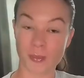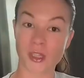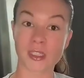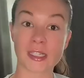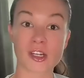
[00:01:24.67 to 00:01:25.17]

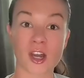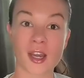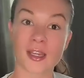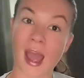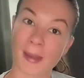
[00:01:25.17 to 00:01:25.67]
Put the lid
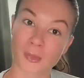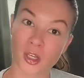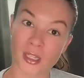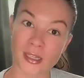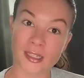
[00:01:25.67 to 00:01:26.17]
on. I'm
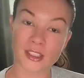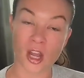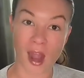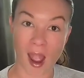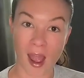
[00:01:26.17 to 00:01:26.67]
cooking this
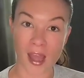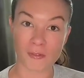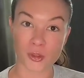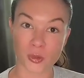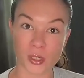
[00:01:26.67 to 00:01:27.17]
on
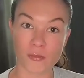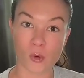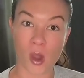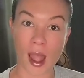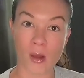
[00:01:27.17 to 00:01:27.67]
high for 3 to
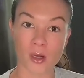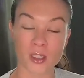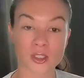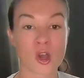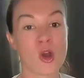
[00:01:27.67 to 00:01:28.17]
4
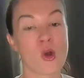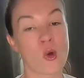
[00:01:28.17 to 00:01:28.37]
hours,